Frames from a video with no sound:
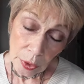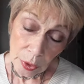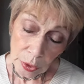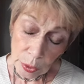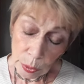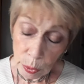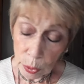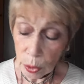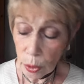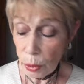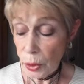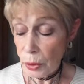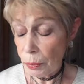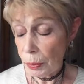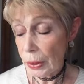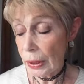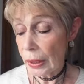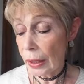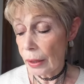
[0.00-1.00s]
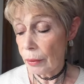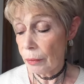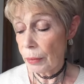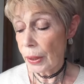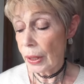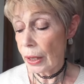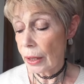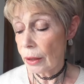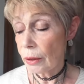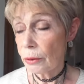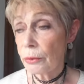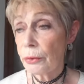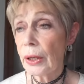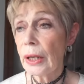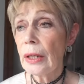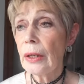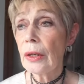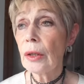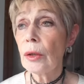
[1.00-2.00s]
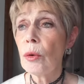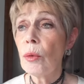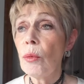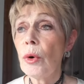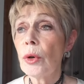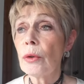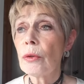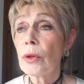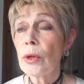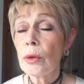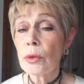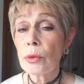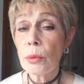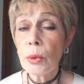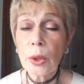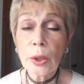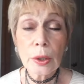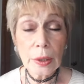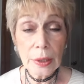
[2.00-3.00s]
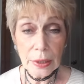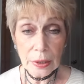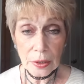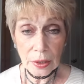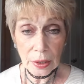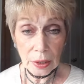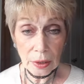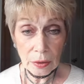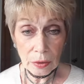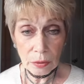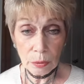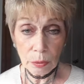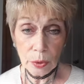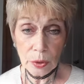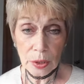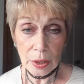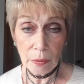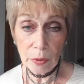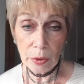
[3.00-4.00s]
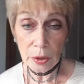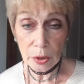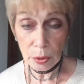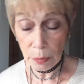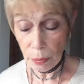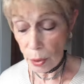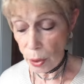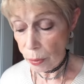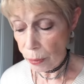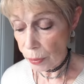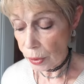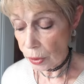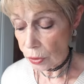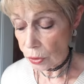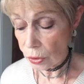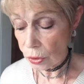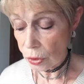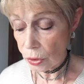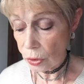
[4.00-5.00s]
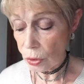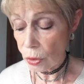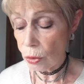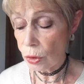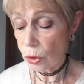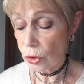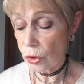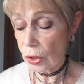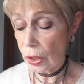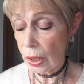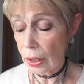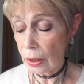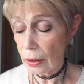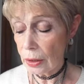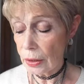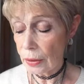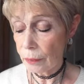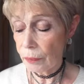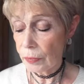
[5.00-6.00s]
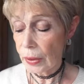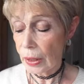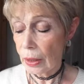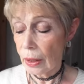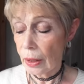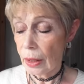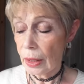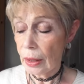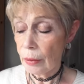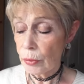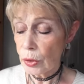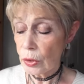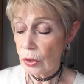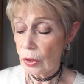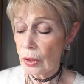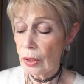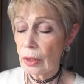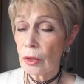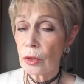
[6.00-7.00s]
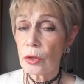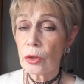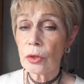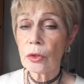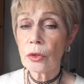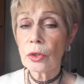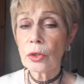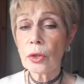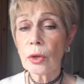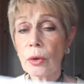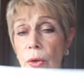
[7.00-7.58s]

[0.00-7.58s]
you would always begin by finding one of those word listings, whichever is appropriate to your child. I'm just going to show